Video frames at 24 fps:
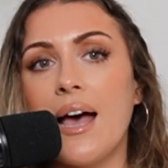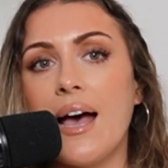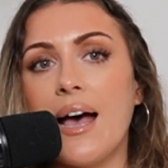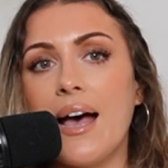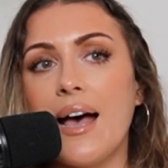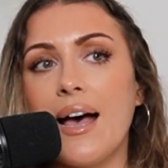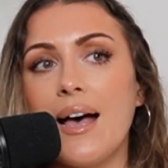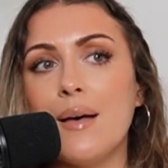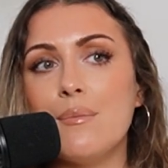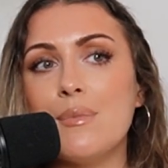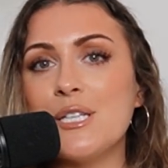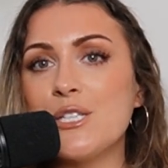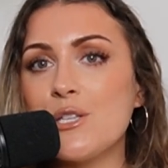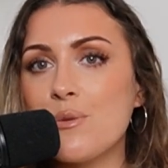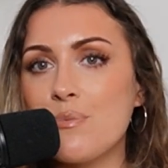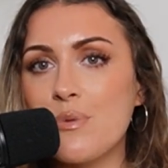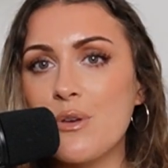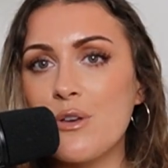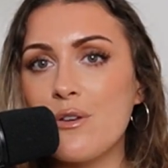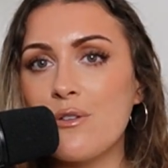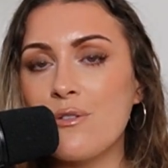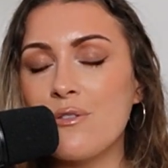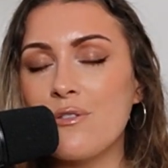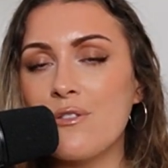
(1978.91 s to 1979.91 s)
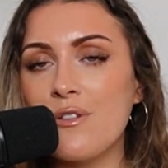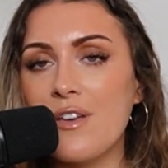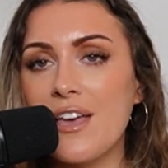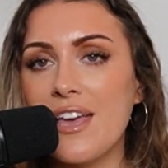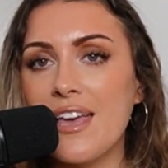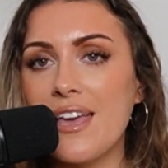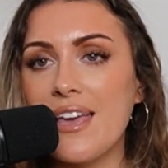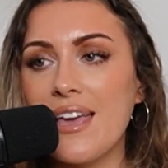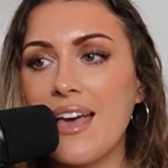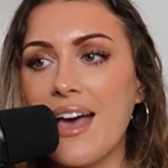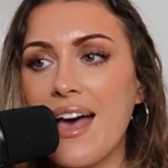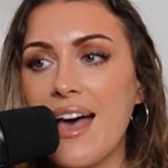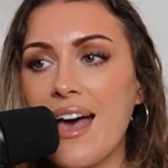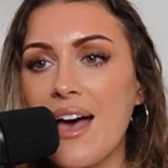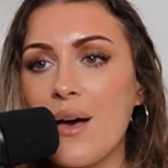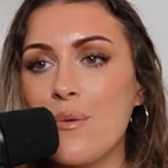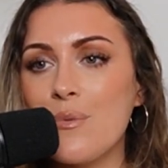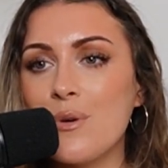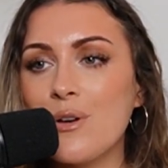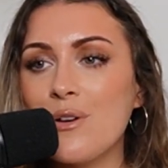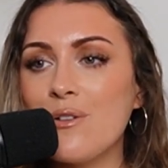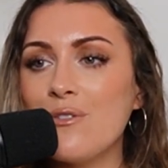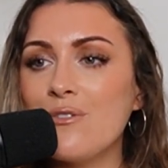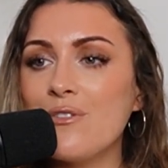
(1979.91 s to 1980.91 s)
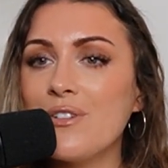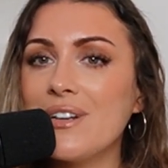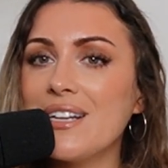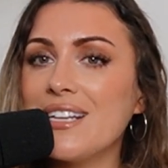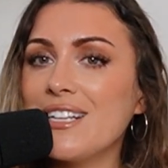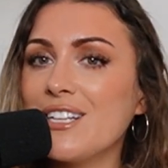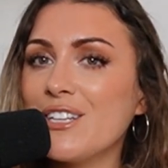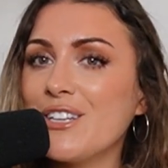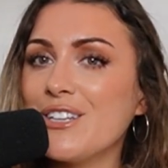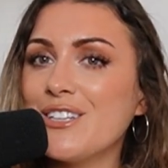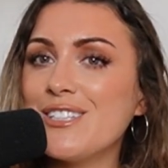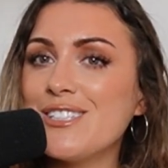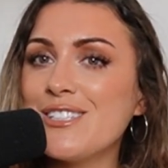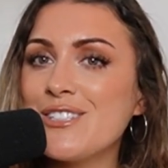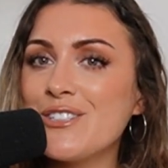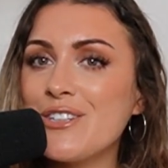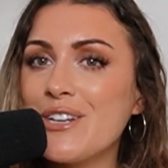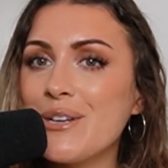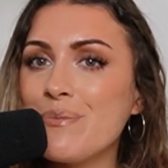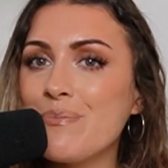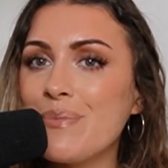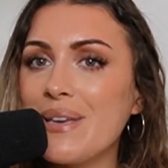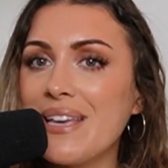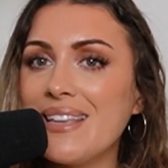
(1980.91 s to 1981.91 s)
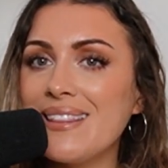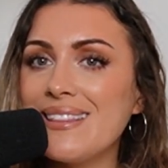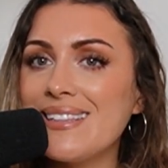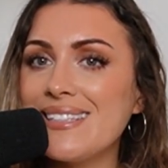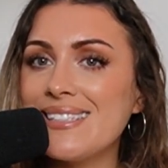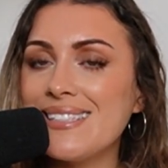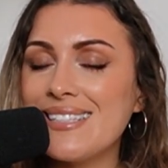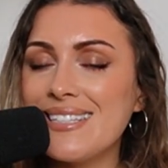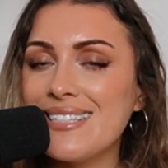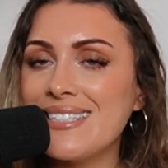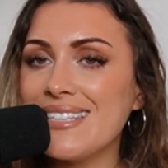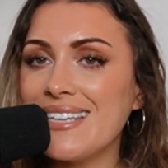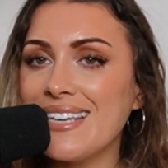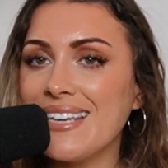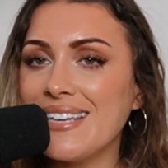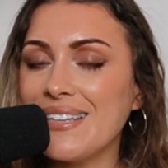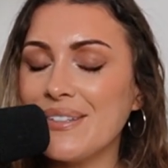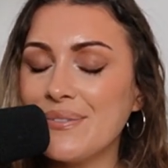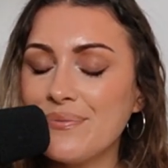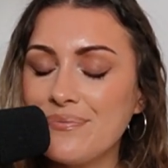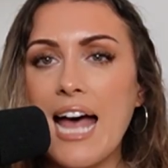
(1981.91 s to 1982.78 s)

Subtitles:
It's her birthday, and we're going for a little girls' trip in the city.